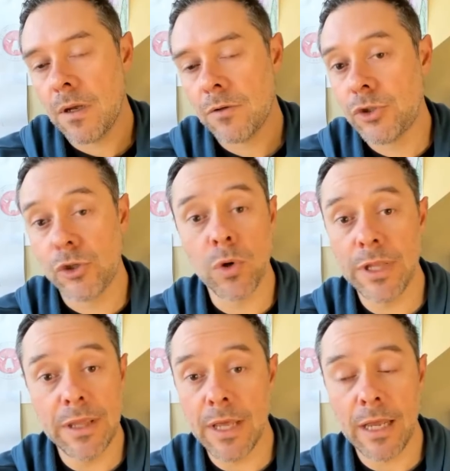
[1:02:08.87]

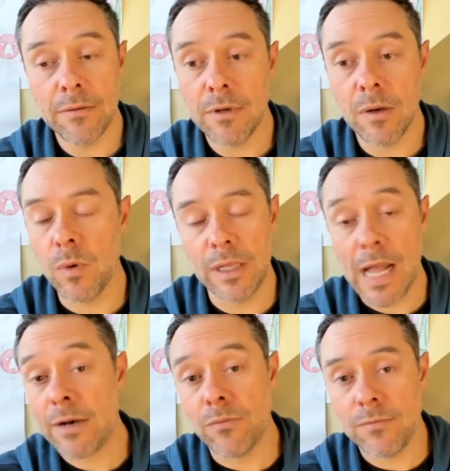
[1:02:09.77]
surely that, well,
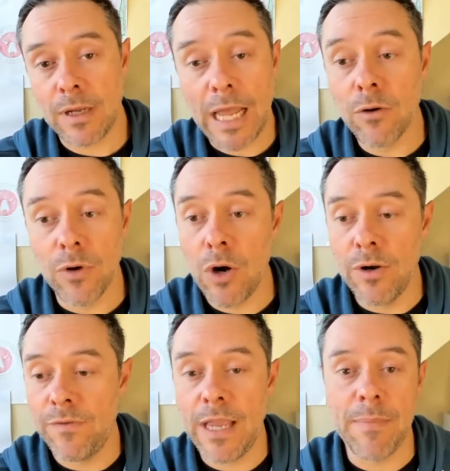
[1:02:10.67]
I don't
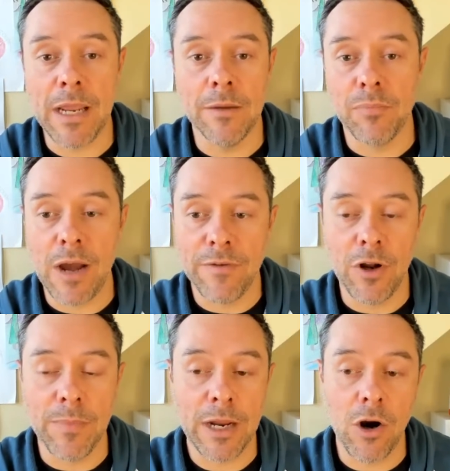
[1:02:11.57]
know if they made a
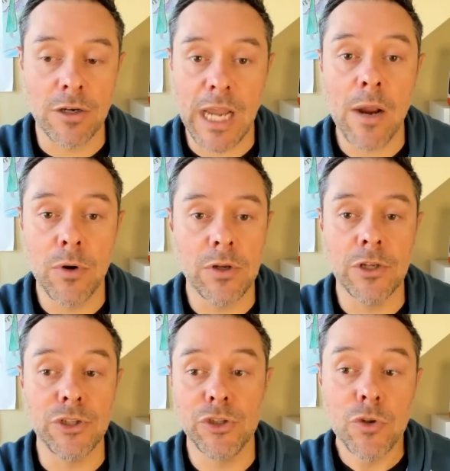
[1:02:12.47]
profit on my cards. I
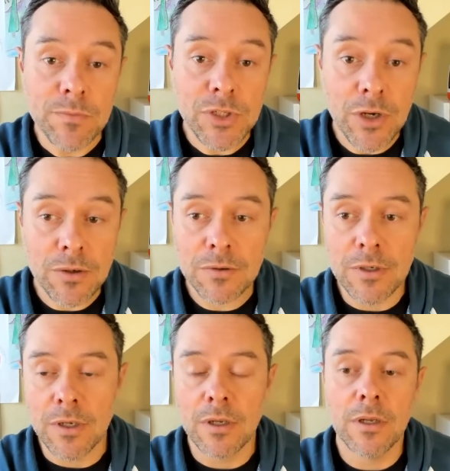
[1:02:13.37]
would assume so.
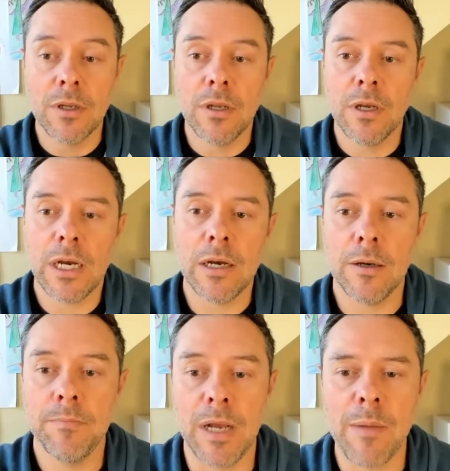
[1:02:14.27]

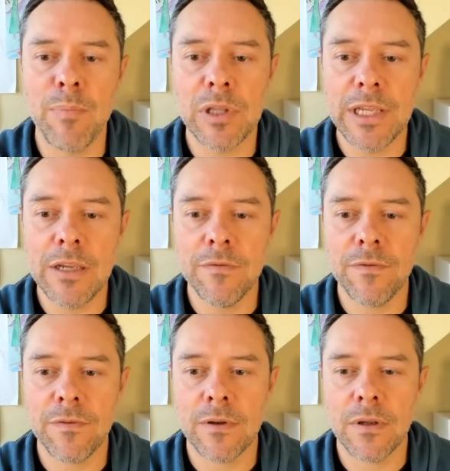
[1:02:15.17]
I
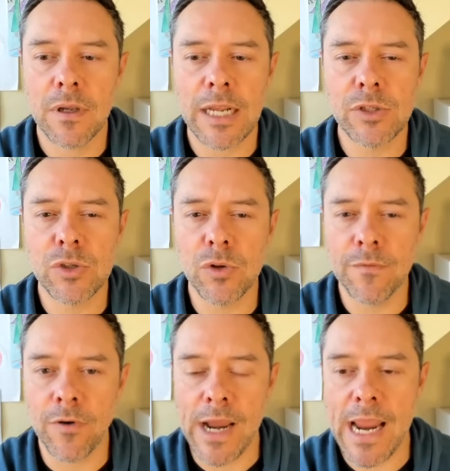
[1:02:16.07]
believe I sold
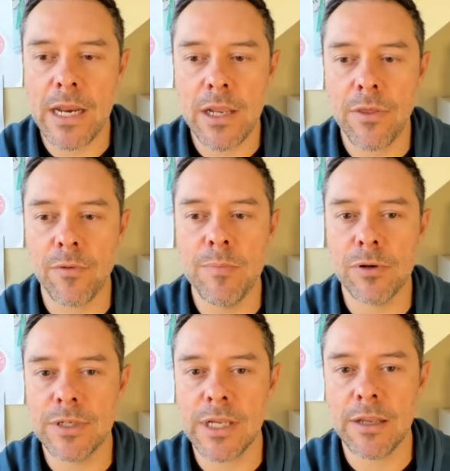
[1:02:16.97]
them for
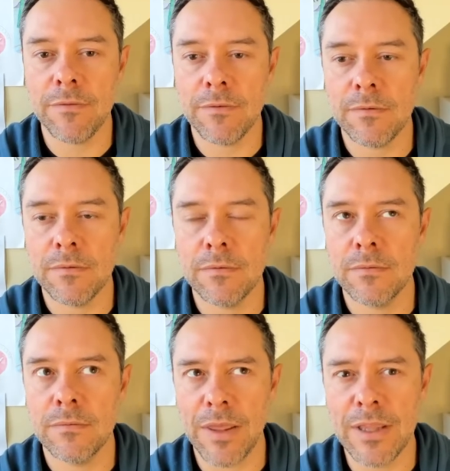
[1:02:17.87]
83%.
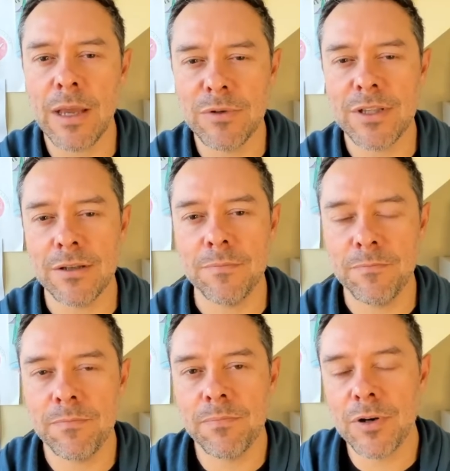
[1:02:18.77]
I think that was
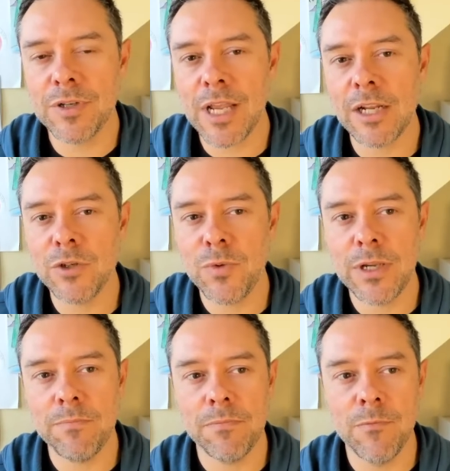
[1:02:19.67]
the percentage
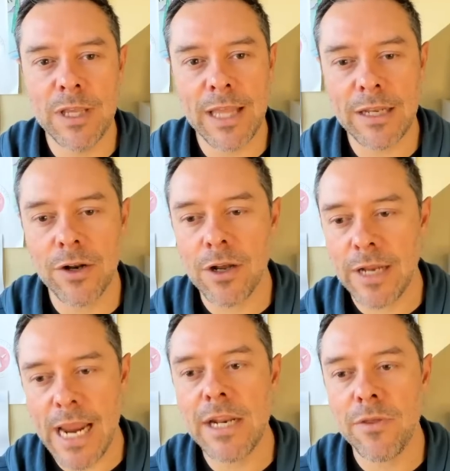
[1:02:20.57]
we landed
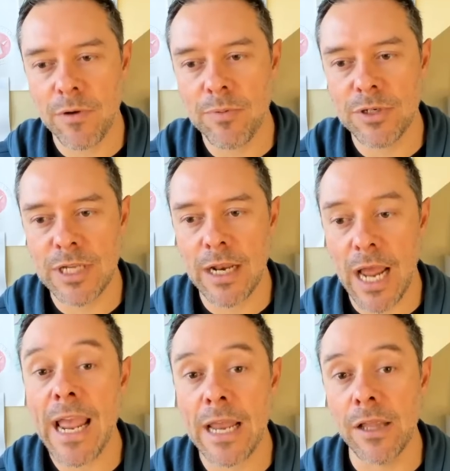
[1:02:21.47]
on, 83%.
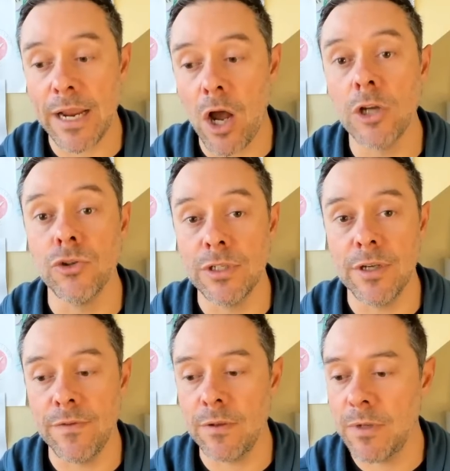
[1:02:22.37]
I had like
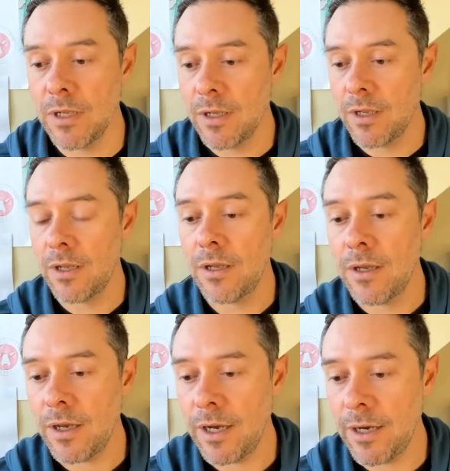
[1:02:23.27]
hundreds of
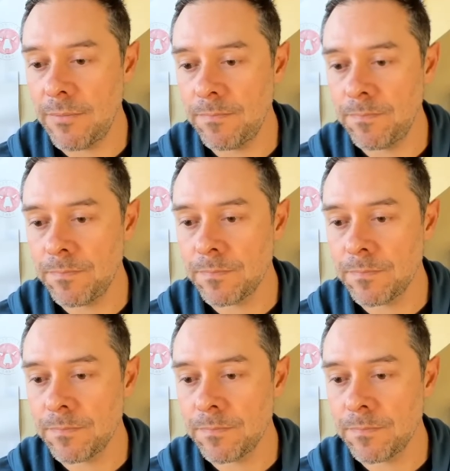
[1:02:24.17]
them.